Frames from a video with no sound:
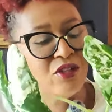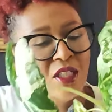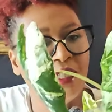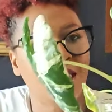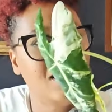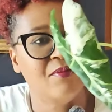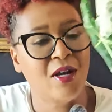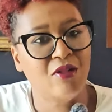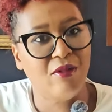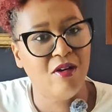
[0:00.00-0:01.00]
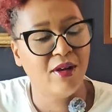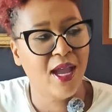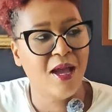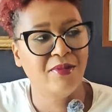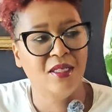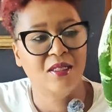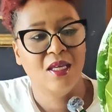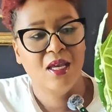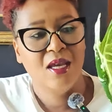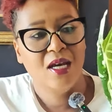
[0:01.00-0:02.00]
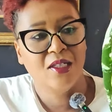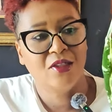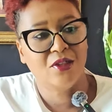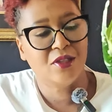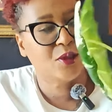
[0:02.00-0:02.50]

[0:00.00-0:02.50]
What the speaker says: She's in my grow cabinet under